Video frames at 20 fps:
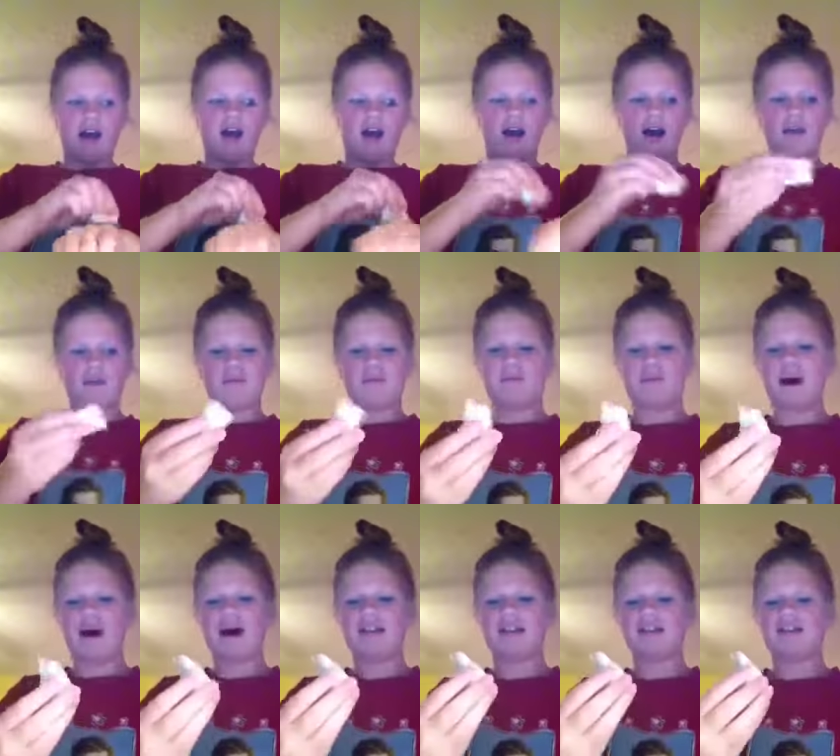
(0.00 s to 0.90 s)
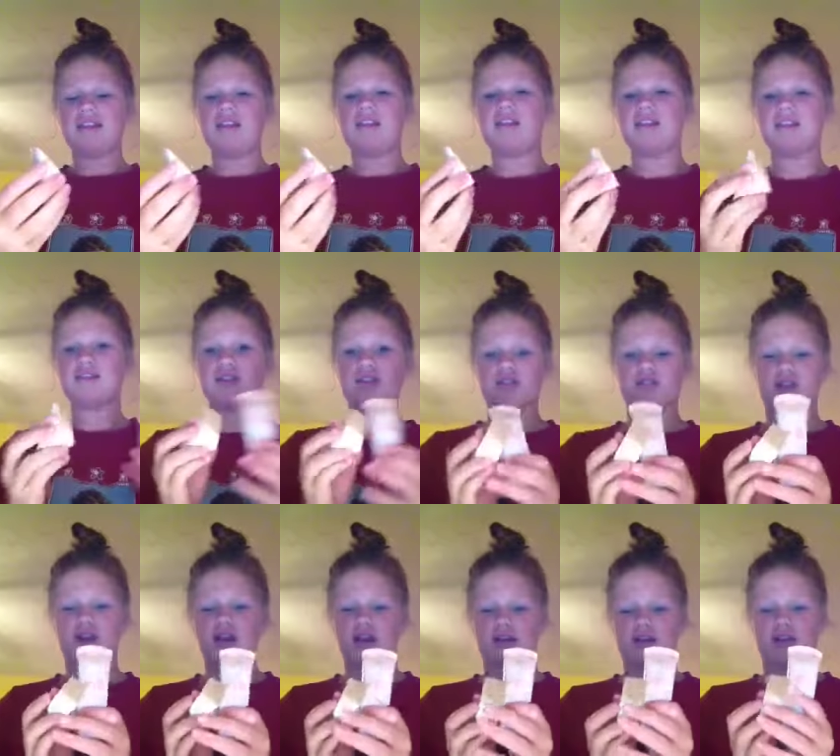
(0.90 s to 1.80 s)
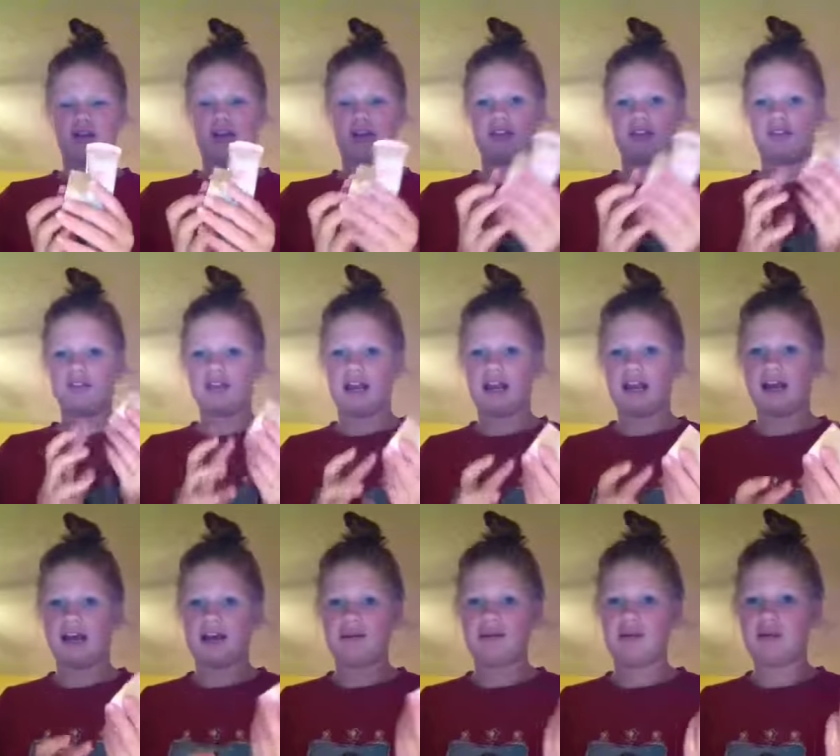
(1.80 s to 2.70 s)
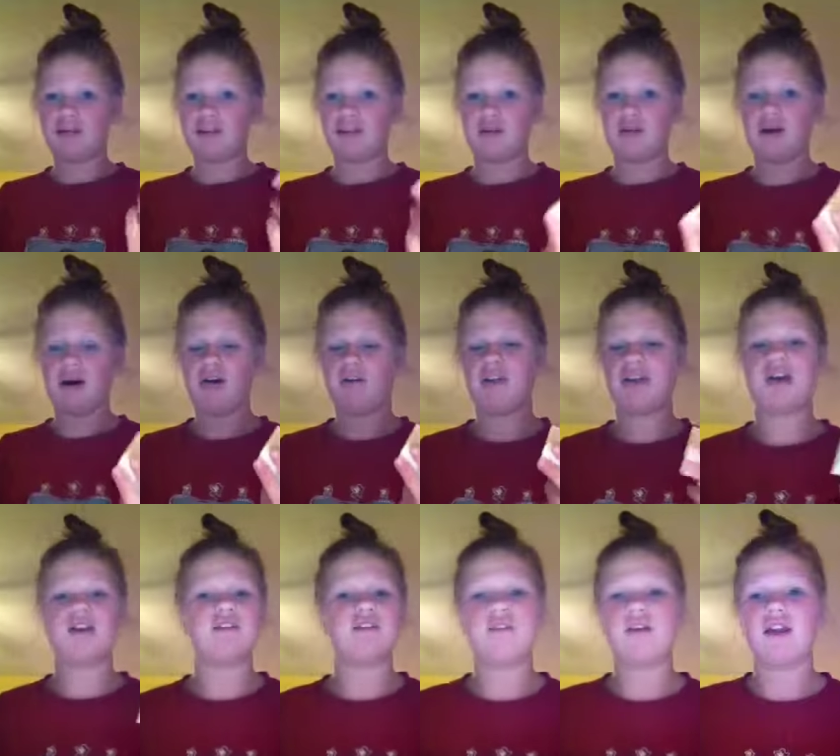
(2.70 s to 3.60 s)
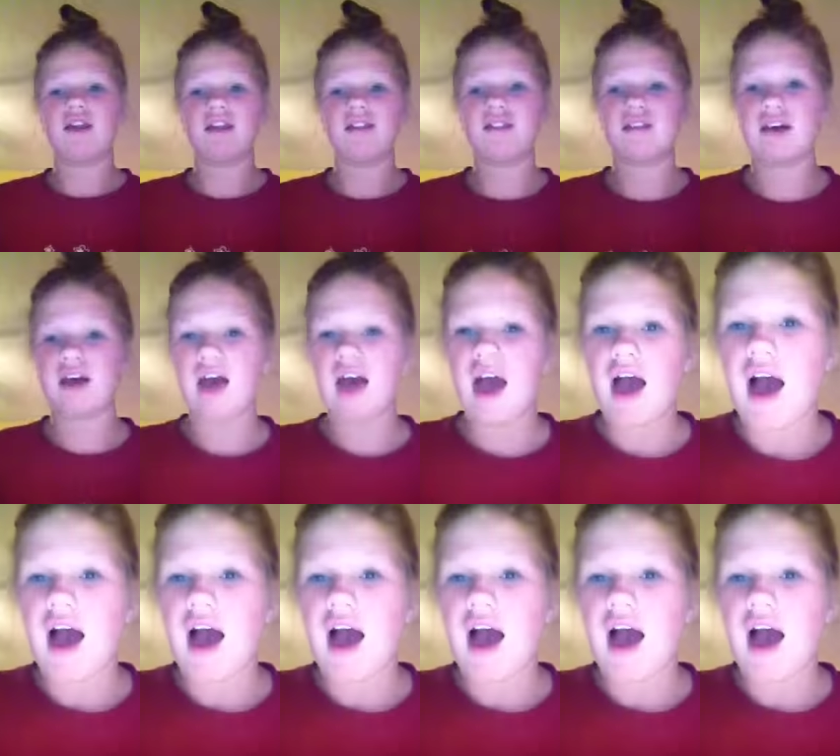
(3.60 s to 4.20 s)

Um, but I think that these are great. They're like the dynamic duo. They can do anything.